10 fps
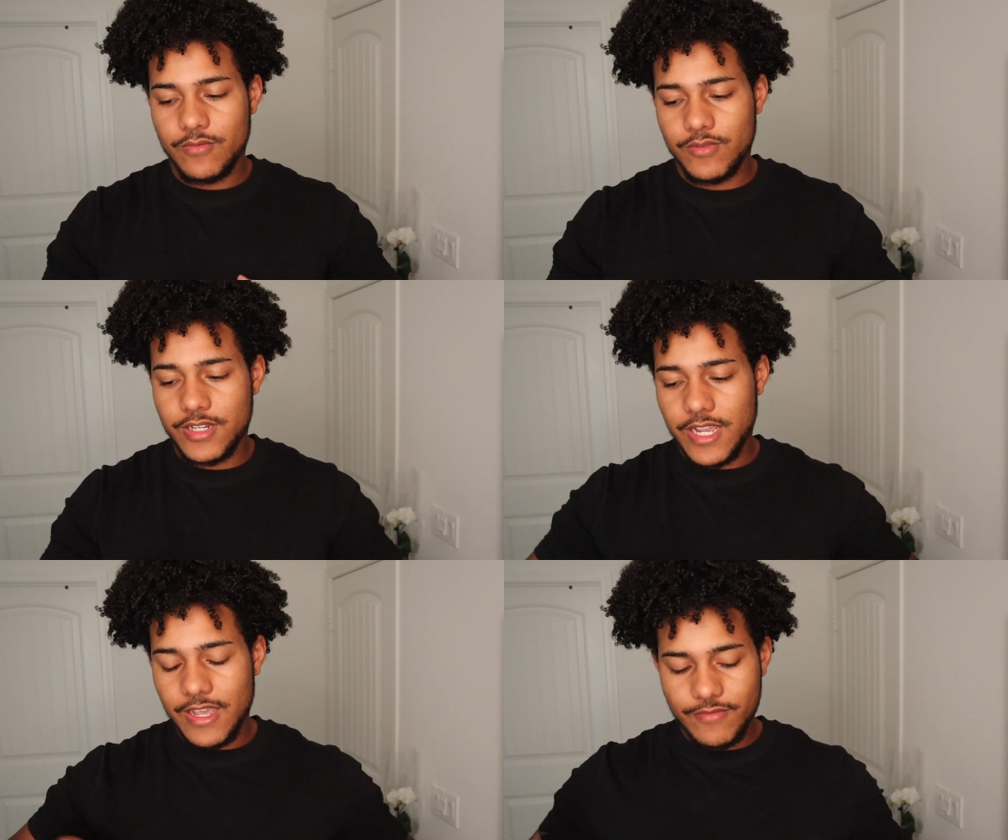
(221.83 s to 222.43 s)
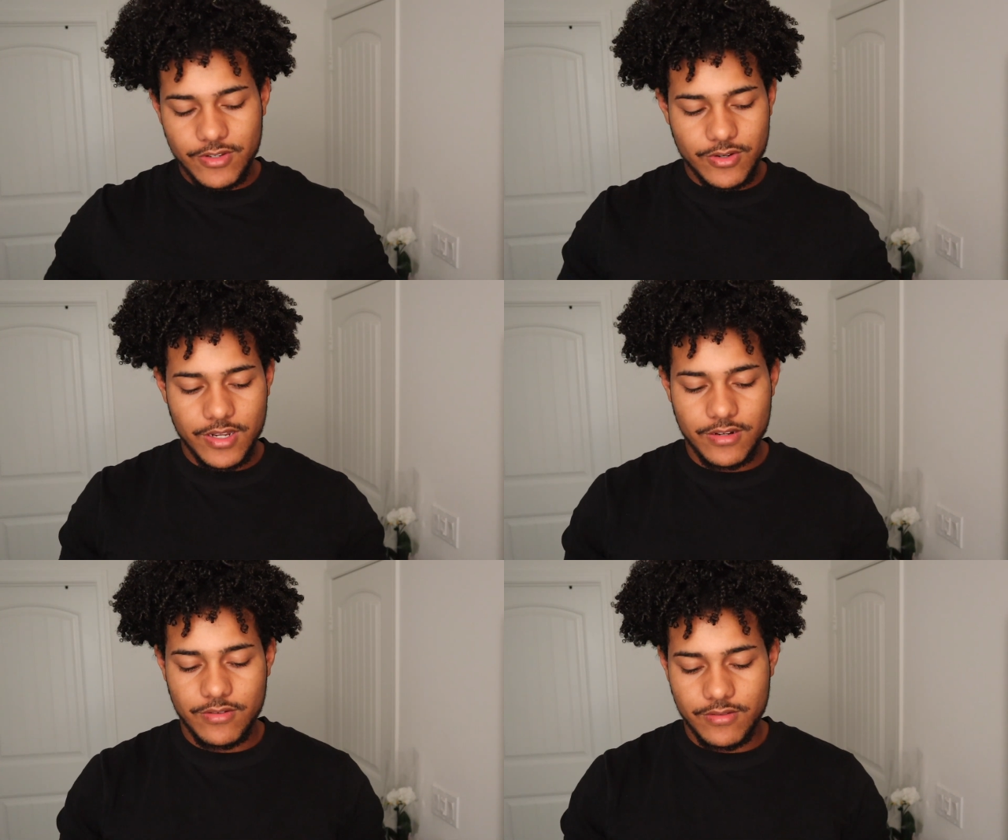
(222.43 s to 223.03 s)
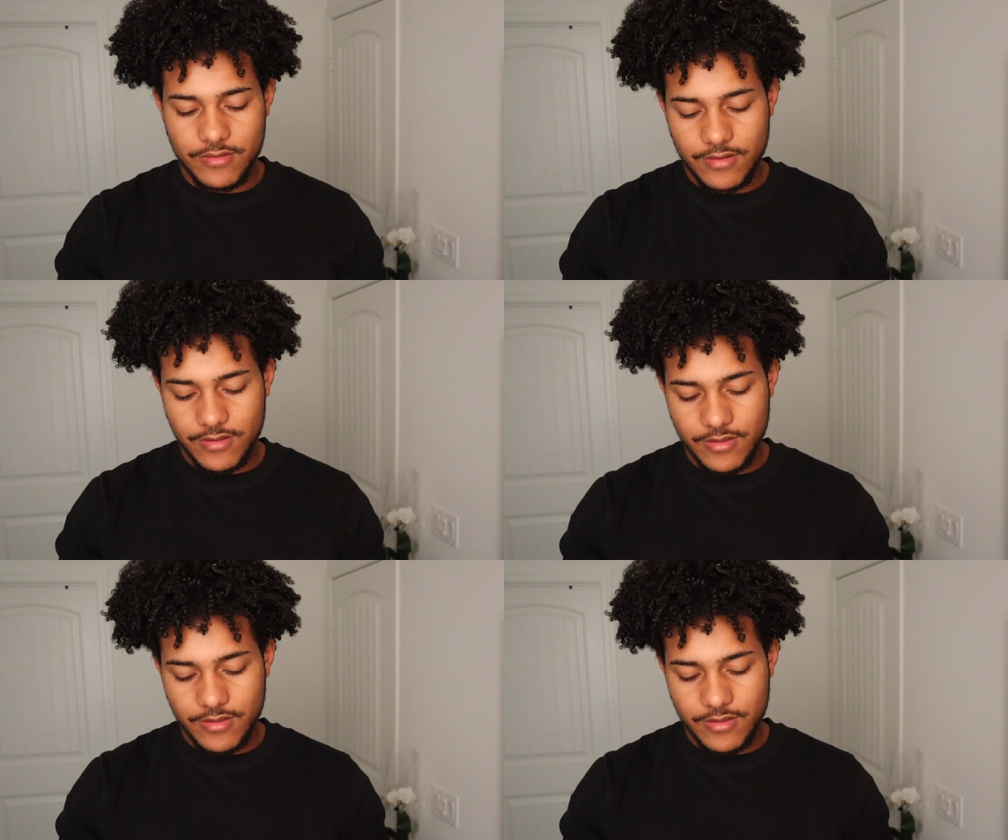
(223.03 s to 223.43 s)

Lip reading: which I haven't tried on.